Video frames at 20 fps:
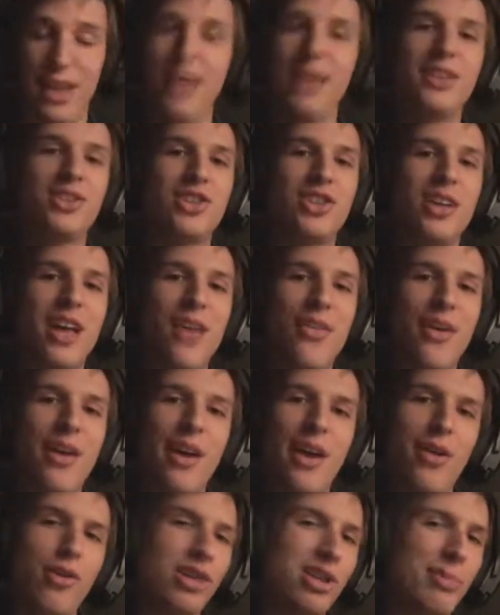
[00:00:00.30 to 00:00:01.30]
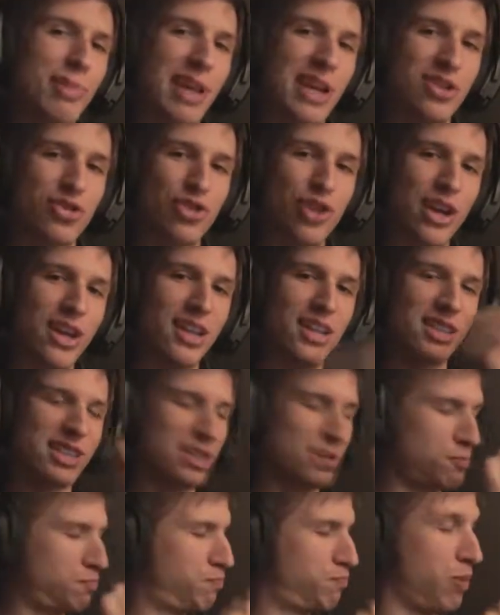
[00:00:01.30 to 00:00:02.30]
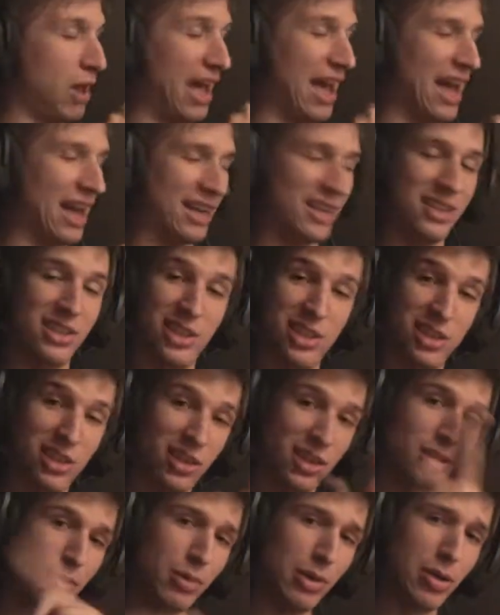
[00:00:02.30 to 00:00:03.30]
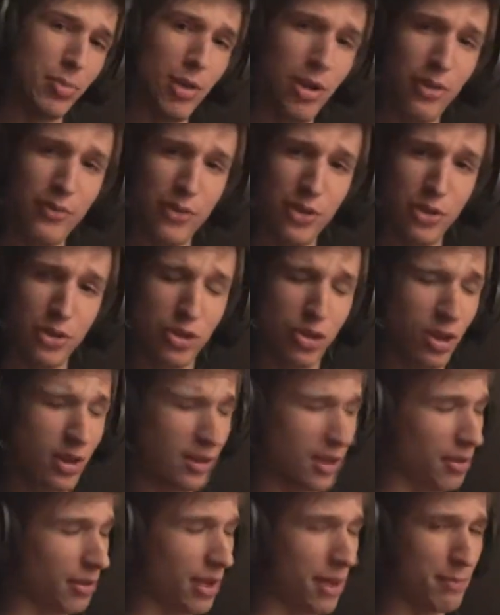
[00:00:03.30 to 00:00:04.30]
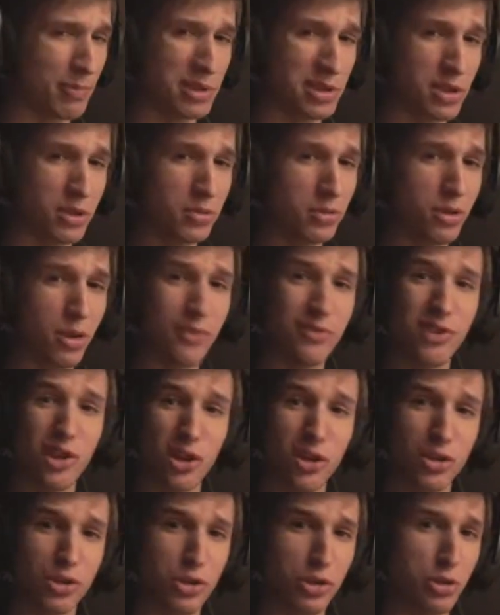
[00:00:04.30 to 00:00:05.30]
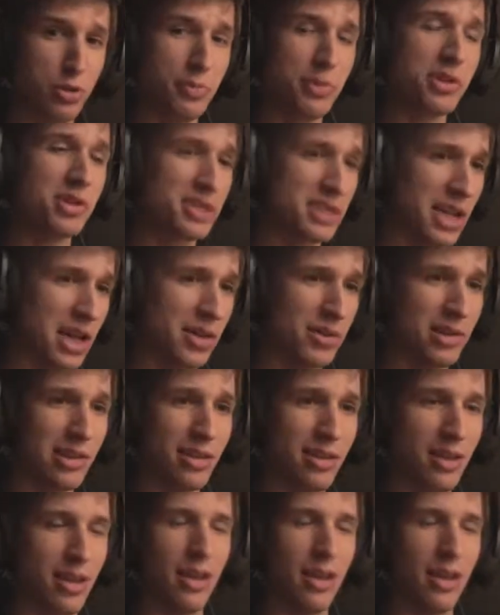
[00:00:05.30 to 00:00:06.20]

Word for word: Hey together, Aaron the Black Dragon's back! And welcome all of you to another episode of October's Out...